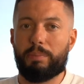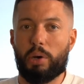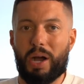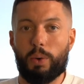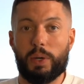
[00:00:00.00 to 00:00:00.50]

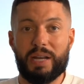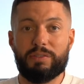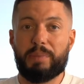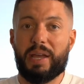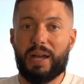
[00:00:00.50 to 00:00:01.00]
But I would
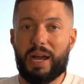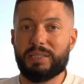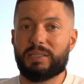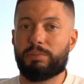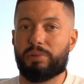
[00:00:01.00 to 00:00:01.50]
never pay the
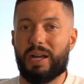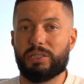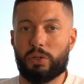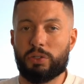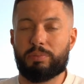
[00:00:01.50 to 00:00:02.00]
asking
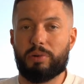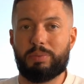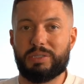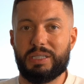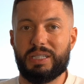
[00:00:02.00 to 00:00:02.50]
price on the
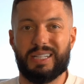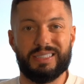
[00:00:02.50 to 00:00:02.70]
property